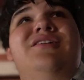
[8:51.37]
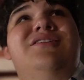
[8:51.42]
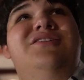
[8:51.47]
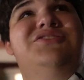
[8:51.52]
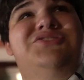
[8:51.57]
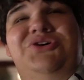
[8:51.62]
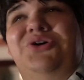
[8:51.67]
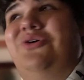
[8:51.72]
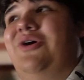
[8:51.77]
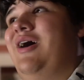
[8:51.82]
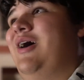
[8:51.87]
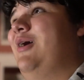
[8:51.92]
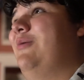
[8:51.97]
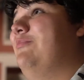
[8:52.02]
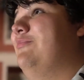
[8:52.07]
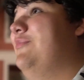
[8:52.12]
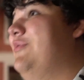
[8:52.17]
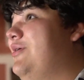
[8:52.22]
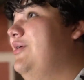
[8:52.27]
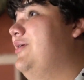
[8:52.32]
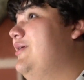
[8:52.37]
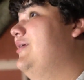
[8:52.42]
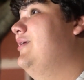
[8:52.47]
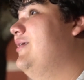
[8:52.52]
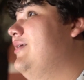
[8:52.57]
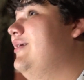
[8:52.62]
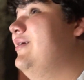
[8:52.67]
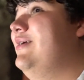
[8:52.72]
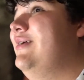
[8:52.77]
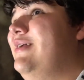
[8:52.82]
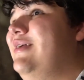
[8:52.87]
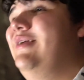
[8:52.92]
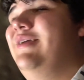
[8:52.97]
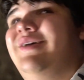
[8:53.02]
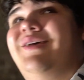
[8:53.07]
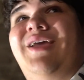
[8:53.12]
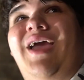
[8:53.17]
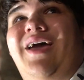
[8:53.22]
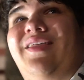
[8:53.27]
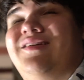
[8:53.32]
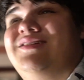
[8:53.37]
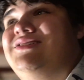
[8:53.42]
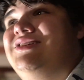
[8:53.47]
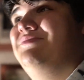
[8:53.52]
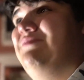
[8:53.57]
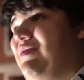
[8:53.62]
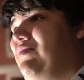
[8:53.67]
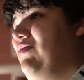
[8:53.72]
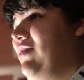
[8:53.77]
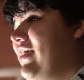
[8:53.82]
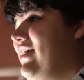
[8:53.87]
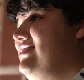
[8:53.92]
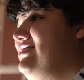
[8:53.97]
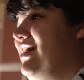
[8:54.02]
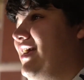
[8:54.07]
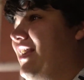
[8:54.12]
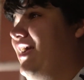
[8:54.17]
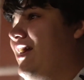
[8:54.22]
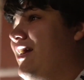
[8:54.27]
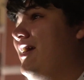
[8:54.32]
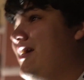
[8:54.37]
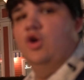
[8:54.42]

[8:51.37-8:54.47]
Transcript: So yeah, this is going to be pretty exciting.